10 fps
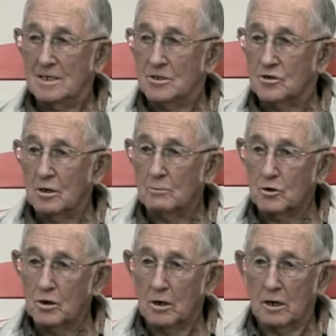
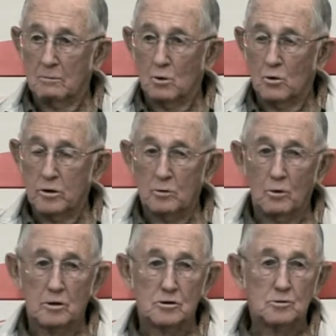Summertime, all your
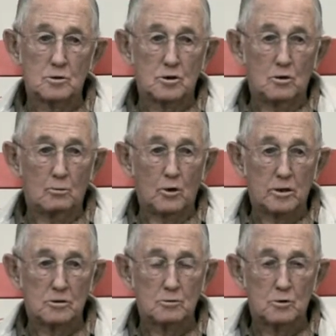windows was open,
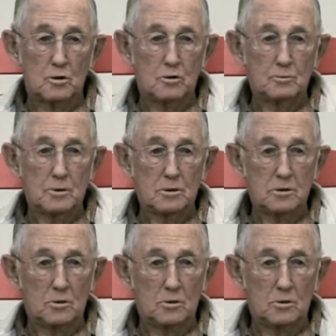windows were open,